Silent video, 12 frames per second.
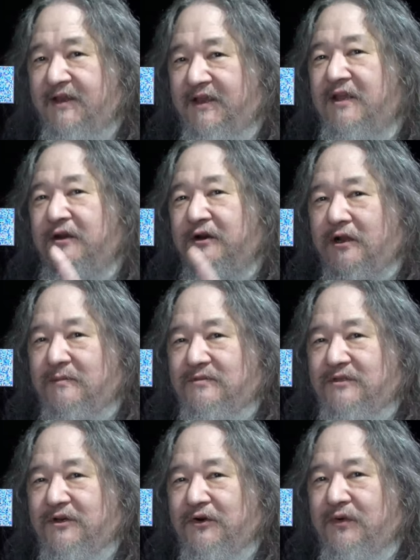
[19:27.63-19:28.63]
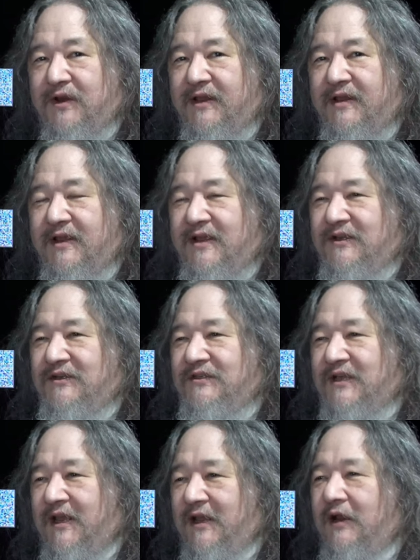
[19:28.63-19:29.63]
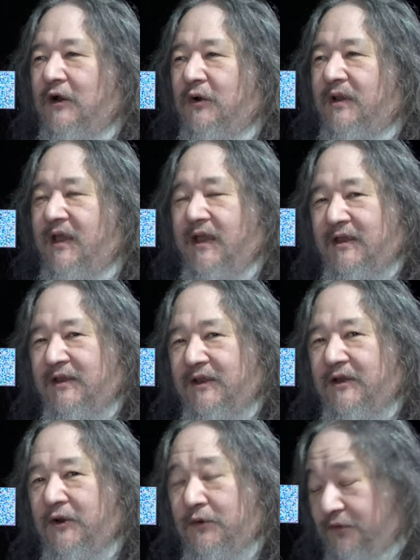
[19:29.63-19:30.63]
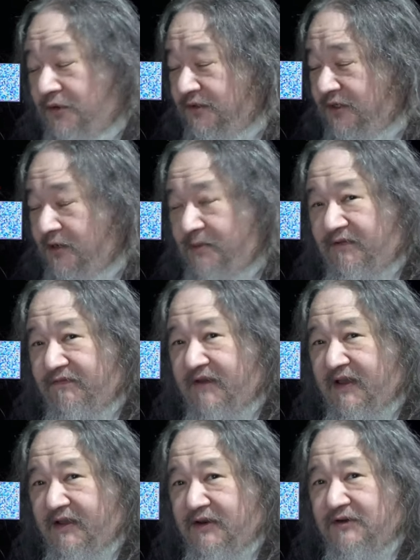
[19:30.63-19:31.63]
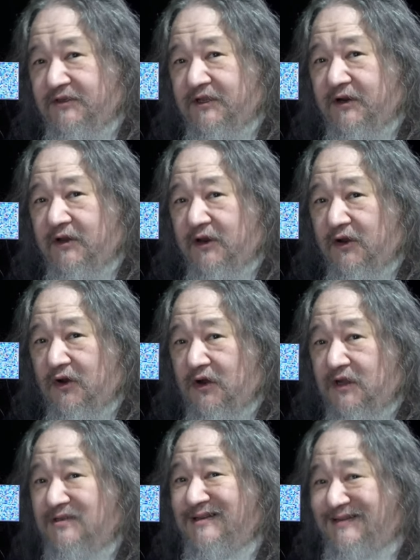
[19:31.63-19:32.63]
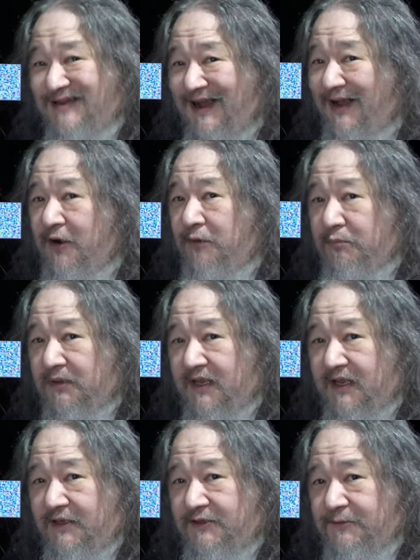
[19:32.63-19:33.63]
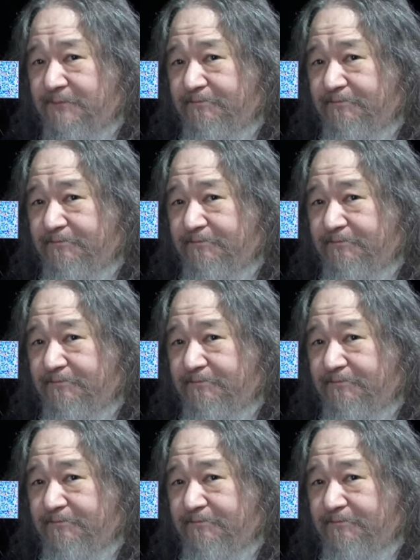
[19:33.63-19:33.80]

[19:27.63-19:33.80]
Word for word: Here comes the grid saying, okay, you know, there's going to be failures that are going to cause entire plates